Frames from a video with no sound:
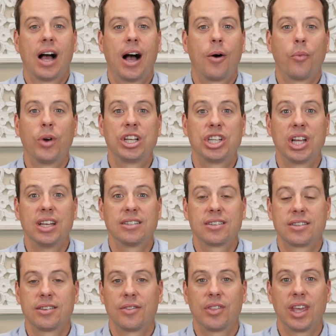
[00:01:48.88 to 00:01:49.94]
which
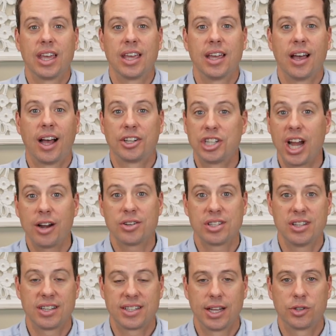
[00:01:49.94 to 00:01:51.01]
is the chairs
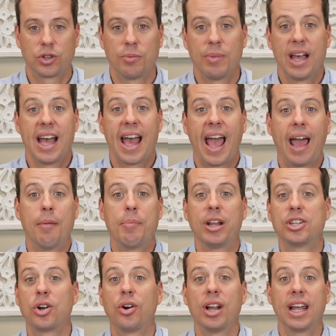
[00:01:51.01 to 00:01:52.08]
in the Centrum, and be
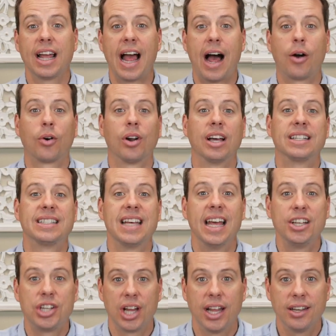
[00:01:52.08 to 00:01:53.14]
turning our
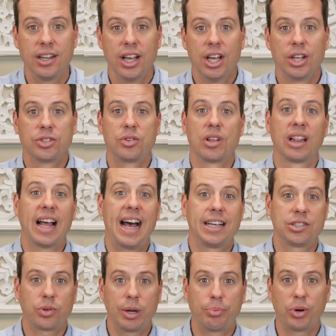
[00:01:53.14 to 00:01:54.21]
attention to the
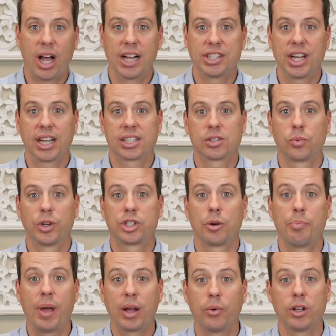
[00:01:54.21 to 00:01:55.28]
last 3 projects, which are
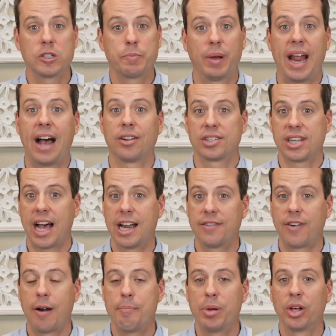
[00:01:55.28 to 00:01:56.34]
big ones, but outside of
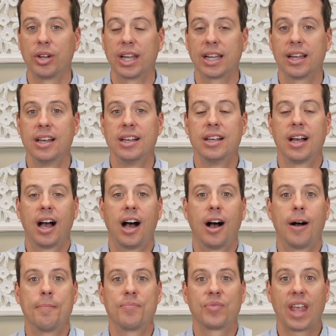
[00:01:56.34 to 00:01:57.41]
our building.
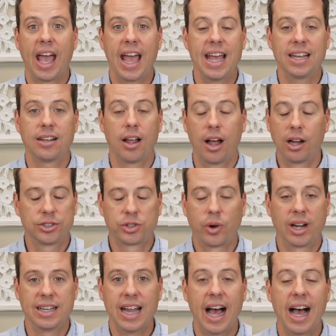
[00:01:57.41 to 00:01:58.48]
9,
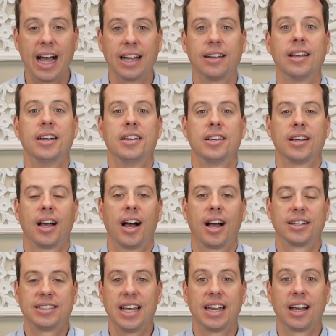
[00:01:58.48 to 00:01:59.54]
10,
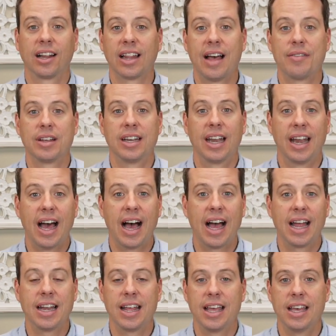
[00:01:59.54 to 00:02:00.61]
and 11.
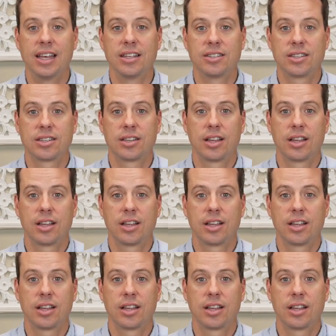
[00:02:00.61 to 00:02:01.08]
9 is